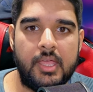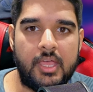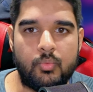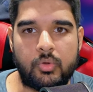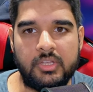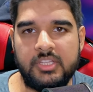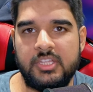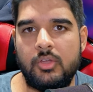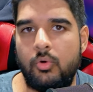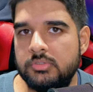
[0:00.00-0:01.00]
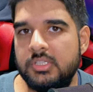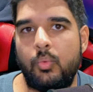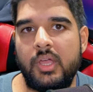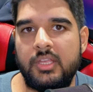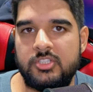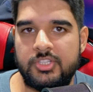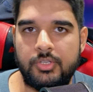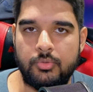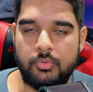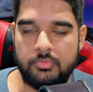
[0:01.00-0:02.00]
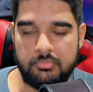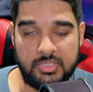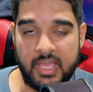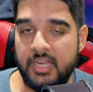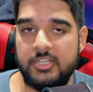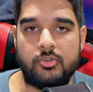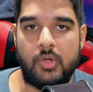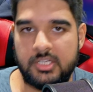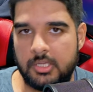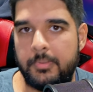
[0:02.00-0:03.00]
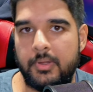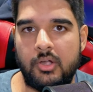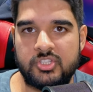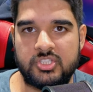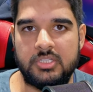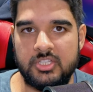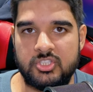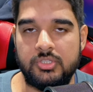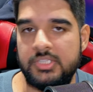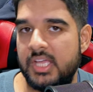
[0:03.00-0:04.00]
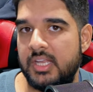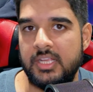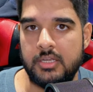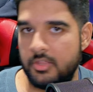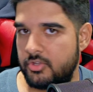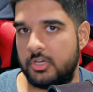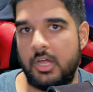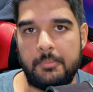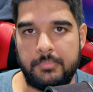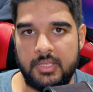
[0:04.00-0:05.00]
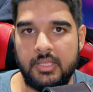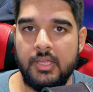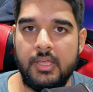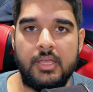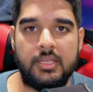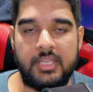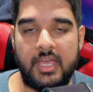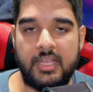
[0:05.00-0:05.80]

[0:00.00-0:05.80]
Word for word: And really the only way to get a direct comparison is to get another copy, get